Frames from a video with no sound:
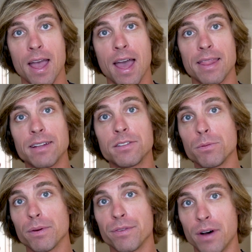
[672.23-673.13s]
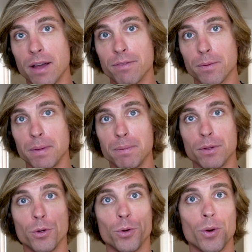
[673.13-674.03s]
And that's super fun for people
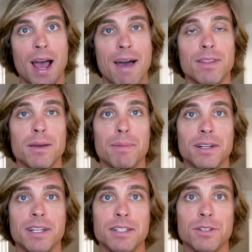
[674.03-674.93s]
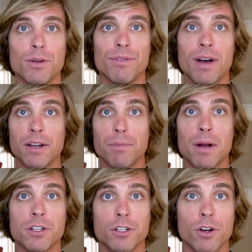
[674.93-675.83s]
who have the ability to find your
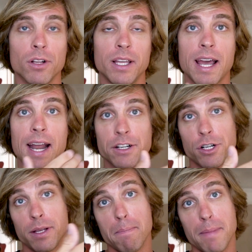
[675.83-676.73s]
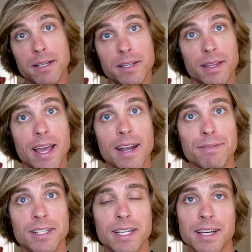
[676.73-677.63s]
project early and actually mint the
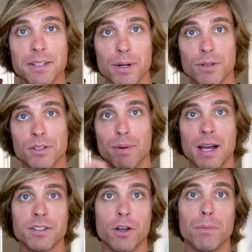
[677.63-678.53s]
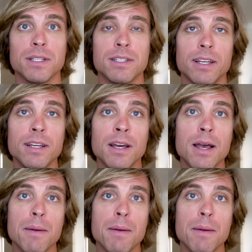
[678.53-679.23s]
NFT as opposed to browsing OpenSea,